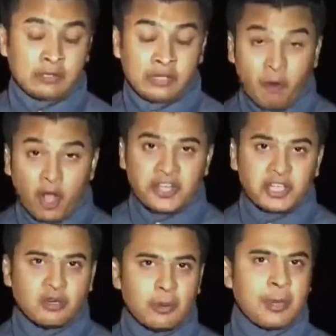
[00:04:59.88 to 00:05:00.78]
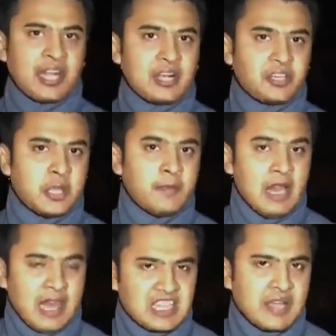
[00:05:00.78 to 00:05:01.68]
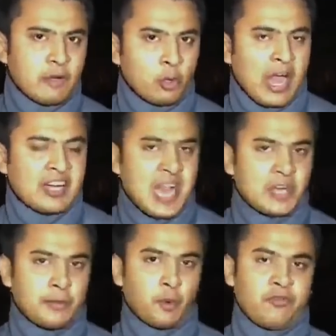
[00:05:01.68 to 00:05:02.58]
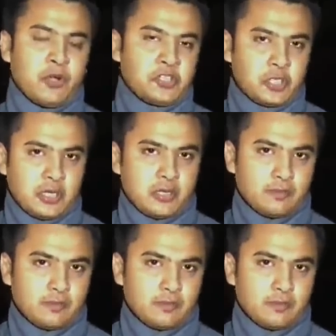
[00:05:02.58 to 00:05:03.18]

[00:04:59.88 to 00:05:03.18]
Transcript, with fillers: uh, the volunteers from a medical team. Let's have a look at that report first.